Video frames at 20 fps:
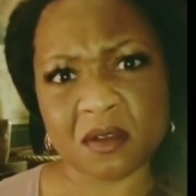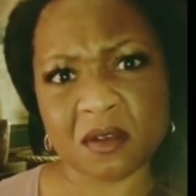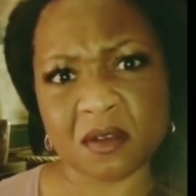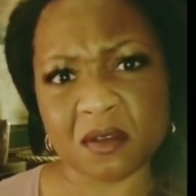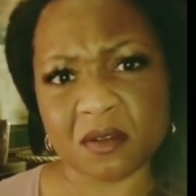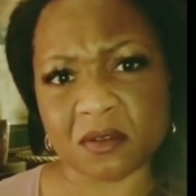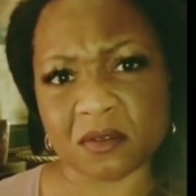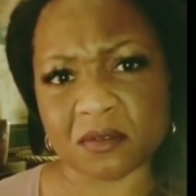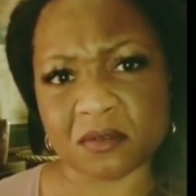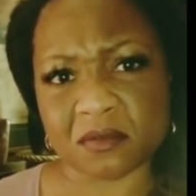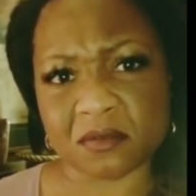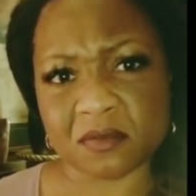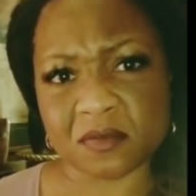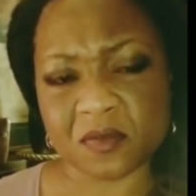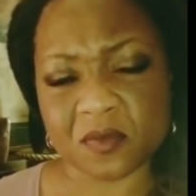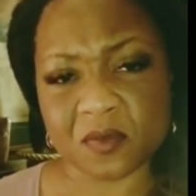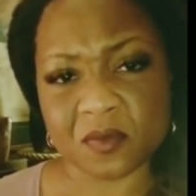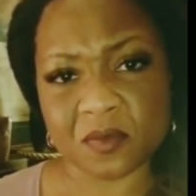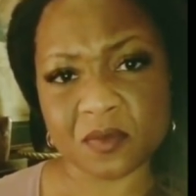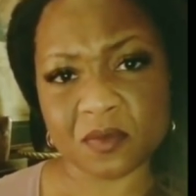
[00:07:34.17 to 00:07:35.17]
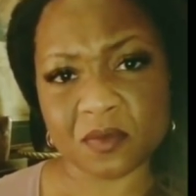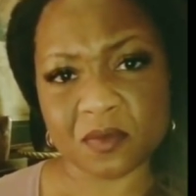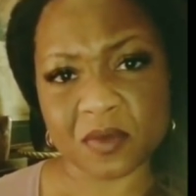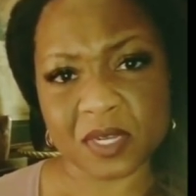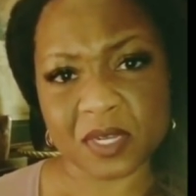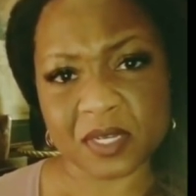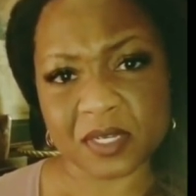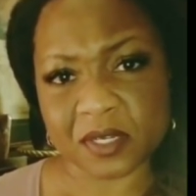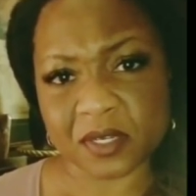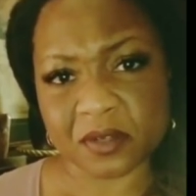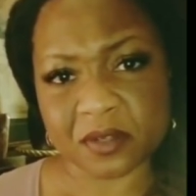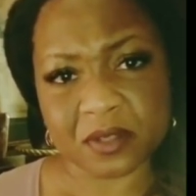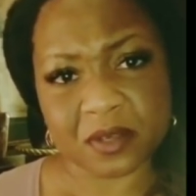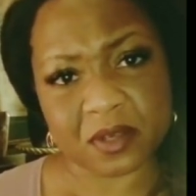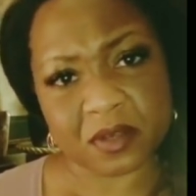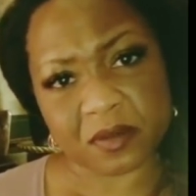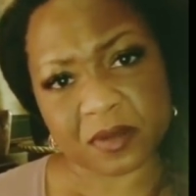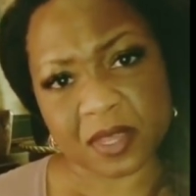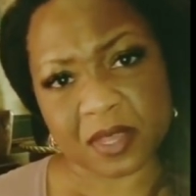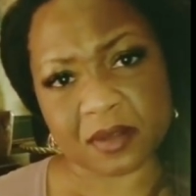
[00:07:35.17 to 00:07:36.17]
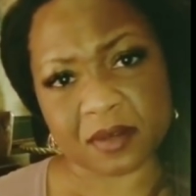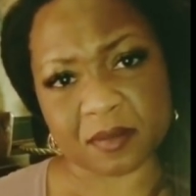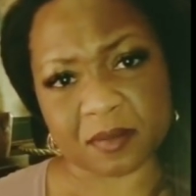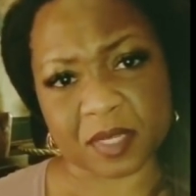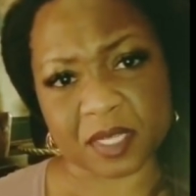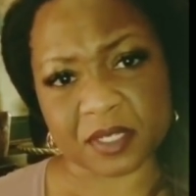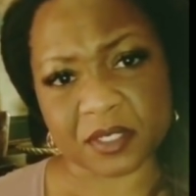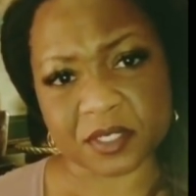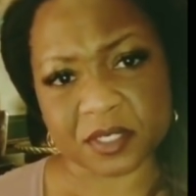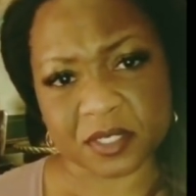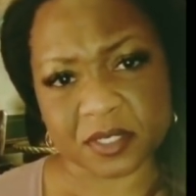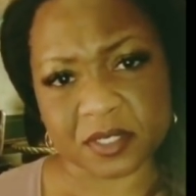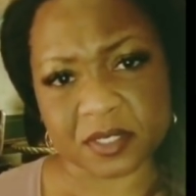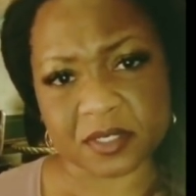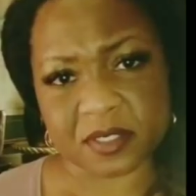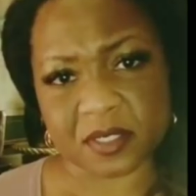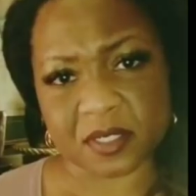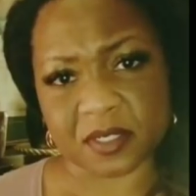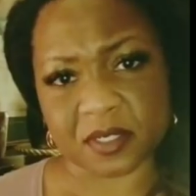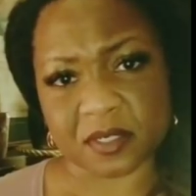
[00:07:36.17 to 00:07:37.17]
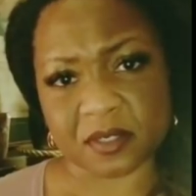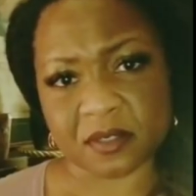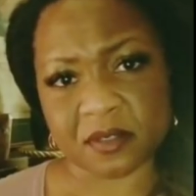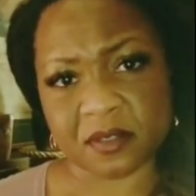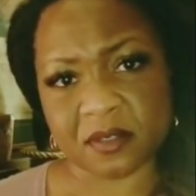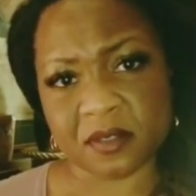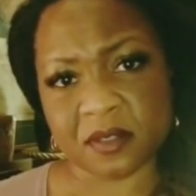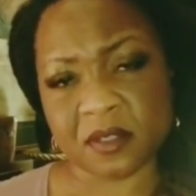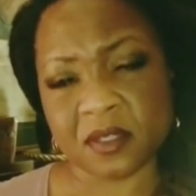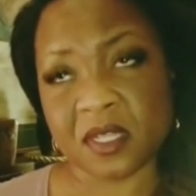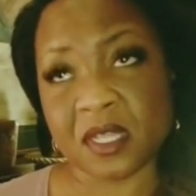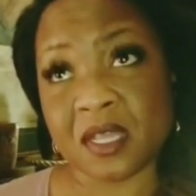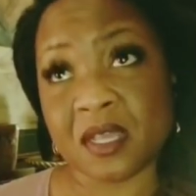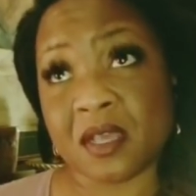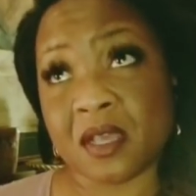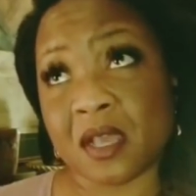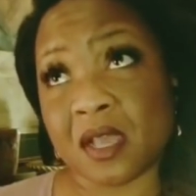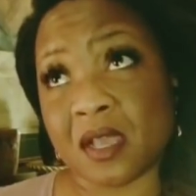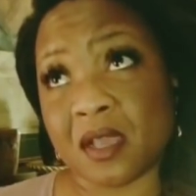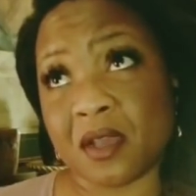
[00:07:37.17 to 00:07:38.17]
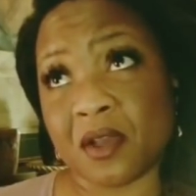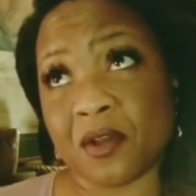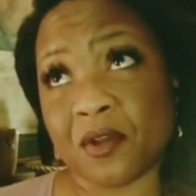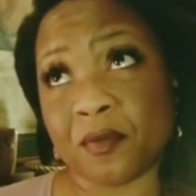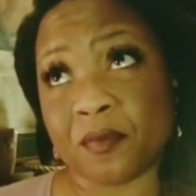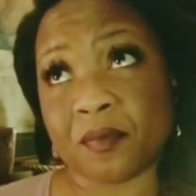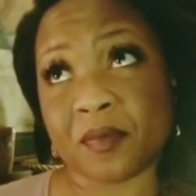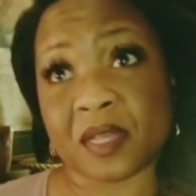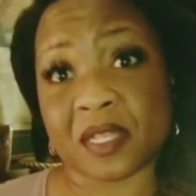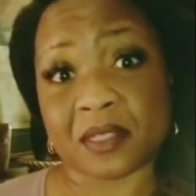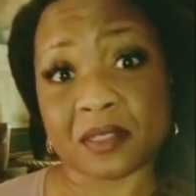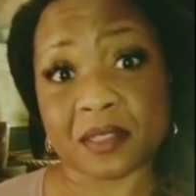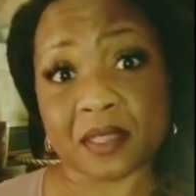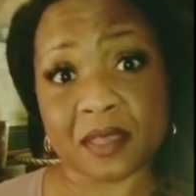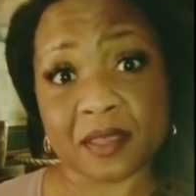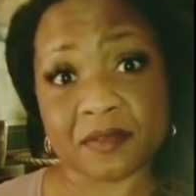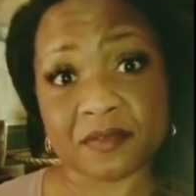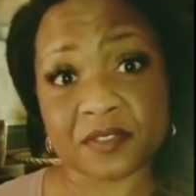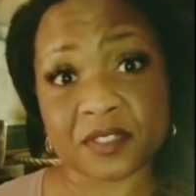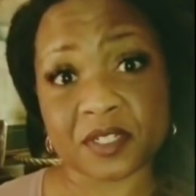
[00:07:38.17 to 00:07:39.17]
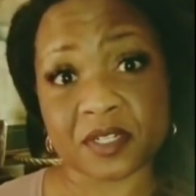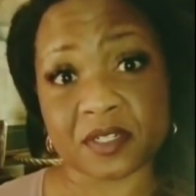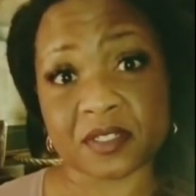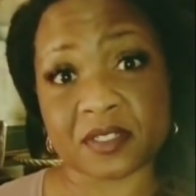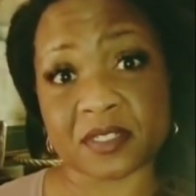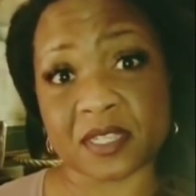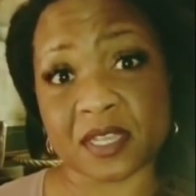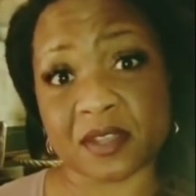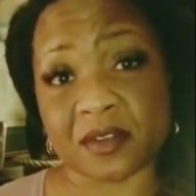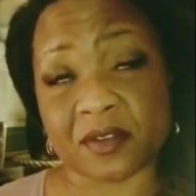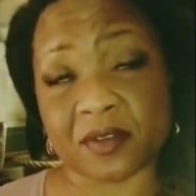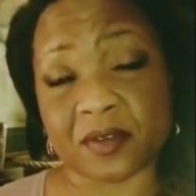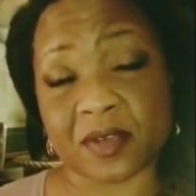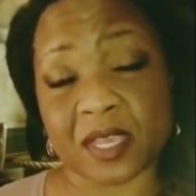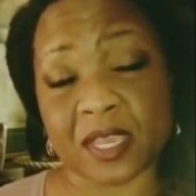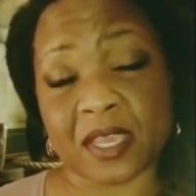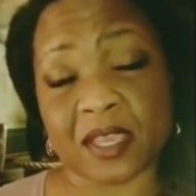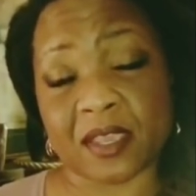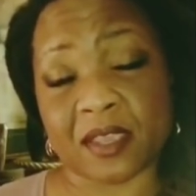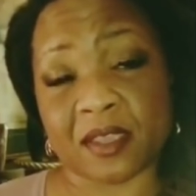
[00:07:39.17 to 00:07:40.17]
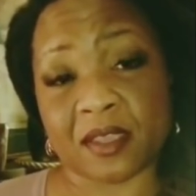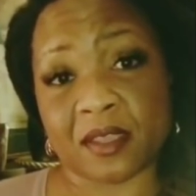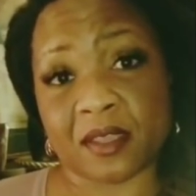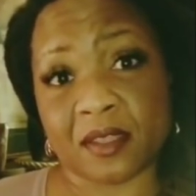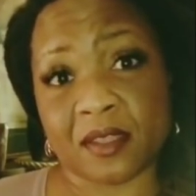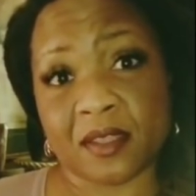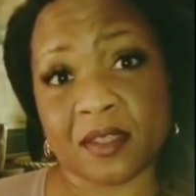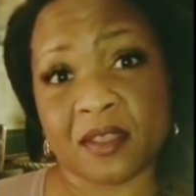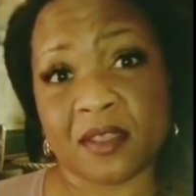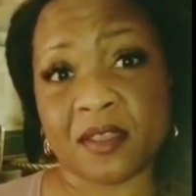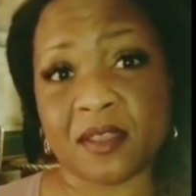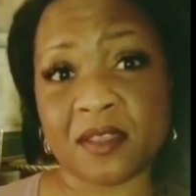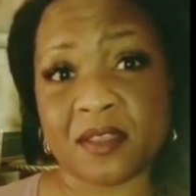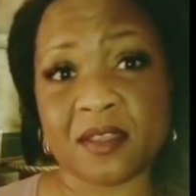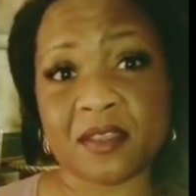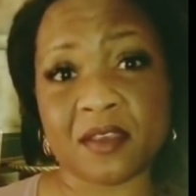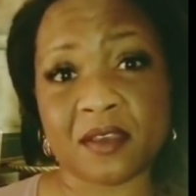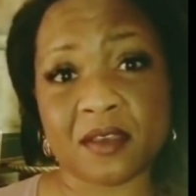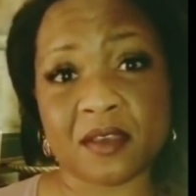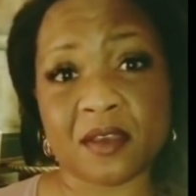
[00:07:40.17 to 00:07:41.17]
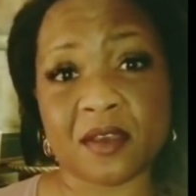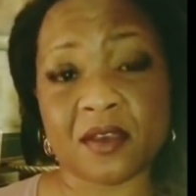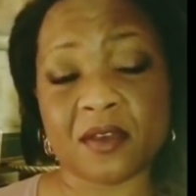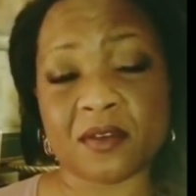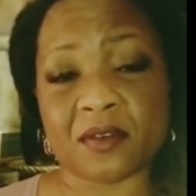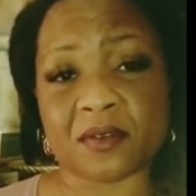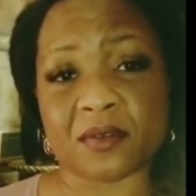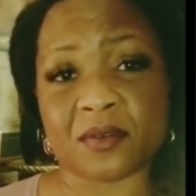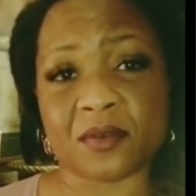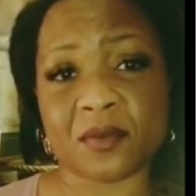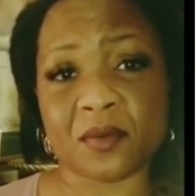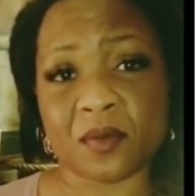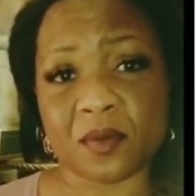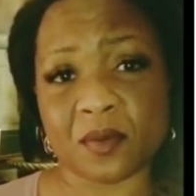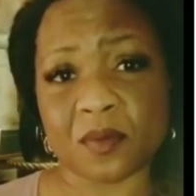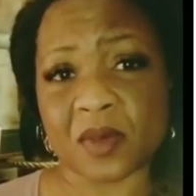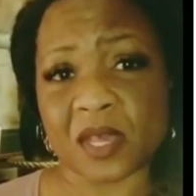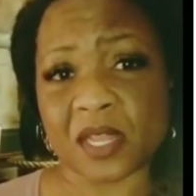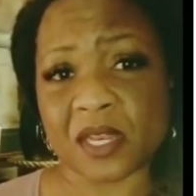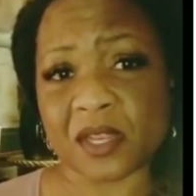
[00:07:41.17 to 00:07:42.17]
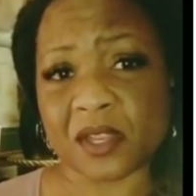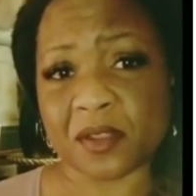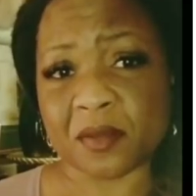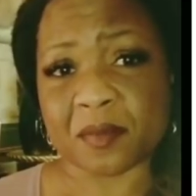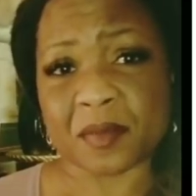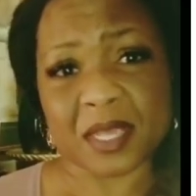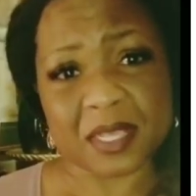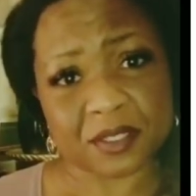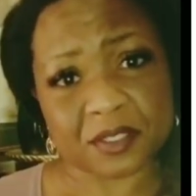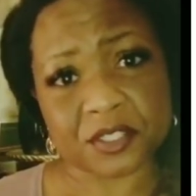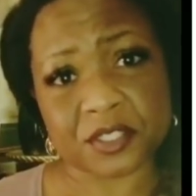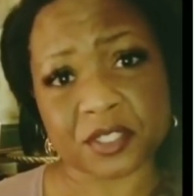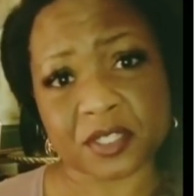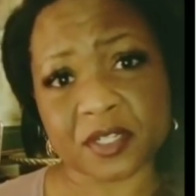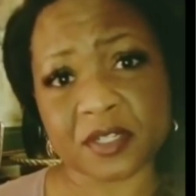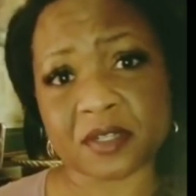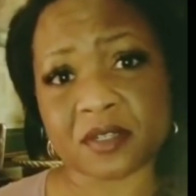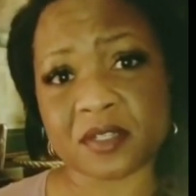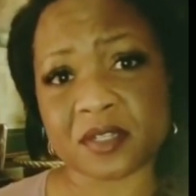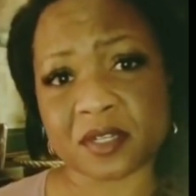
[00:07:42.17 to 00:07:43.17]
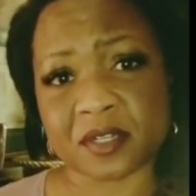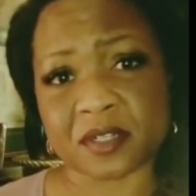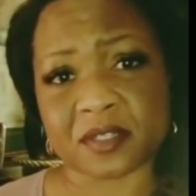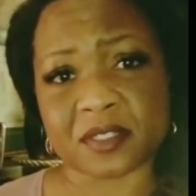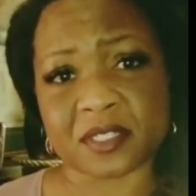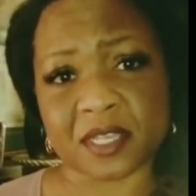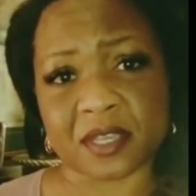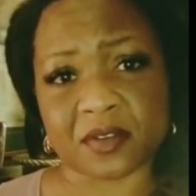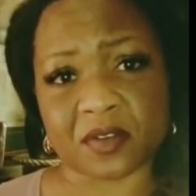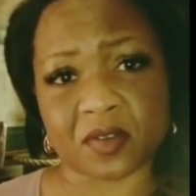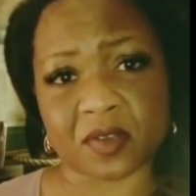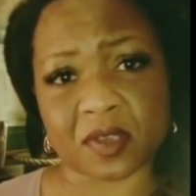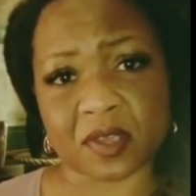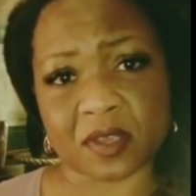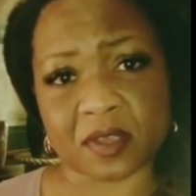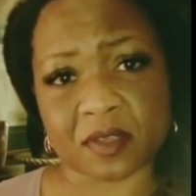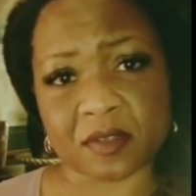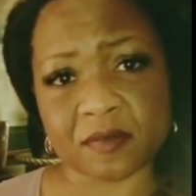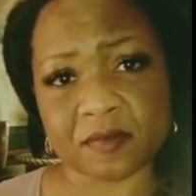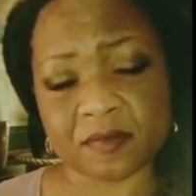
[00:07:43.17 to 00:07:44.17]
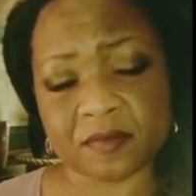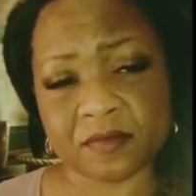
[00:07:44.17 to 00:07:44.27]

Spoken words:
Oh, why don't you look around and make sure it's clear? I hope my life turns out okay. Oh, well, why don't you make sure it turns out okay?